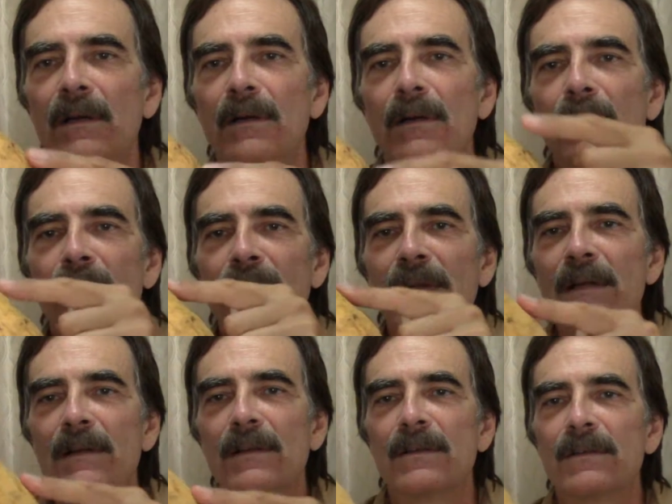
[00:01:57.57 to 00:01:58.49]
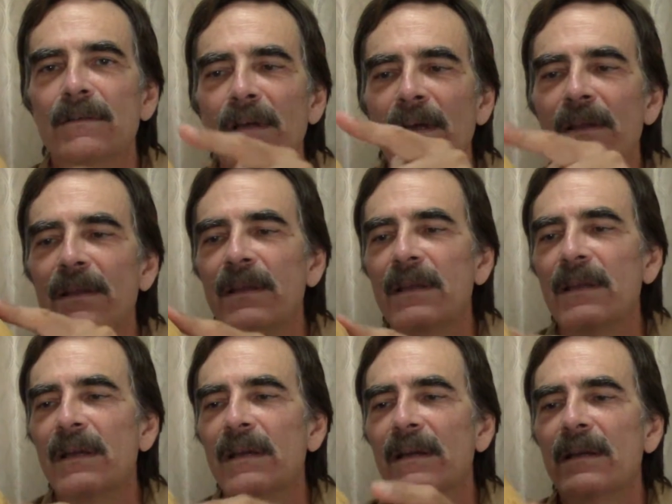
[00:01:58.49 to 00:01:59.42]
or wrinkles around
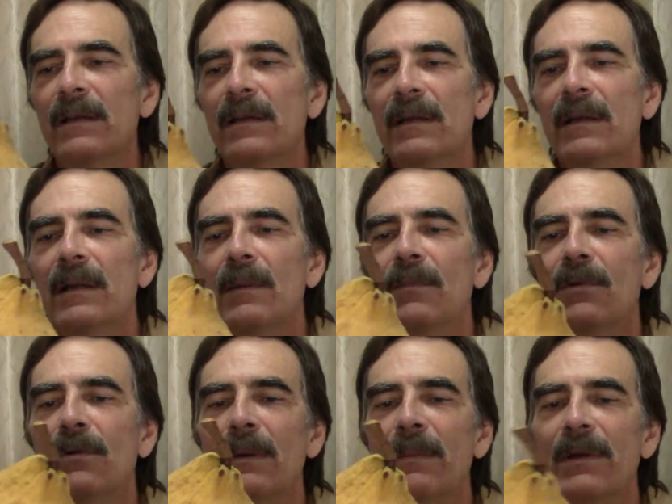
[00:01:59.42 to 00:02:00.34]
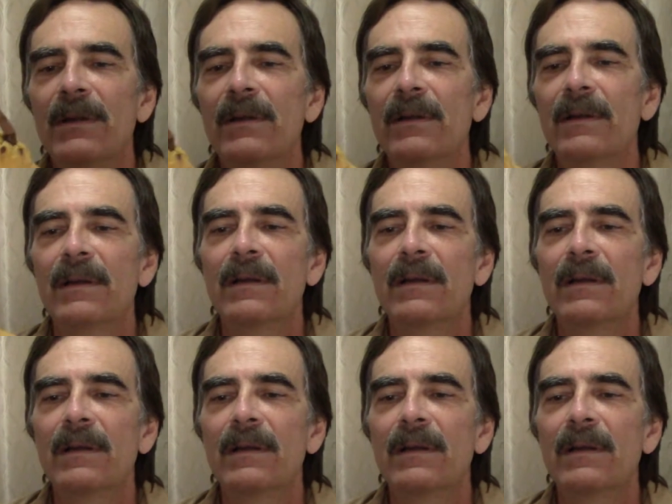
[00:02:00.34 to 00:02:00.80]
the perimeter.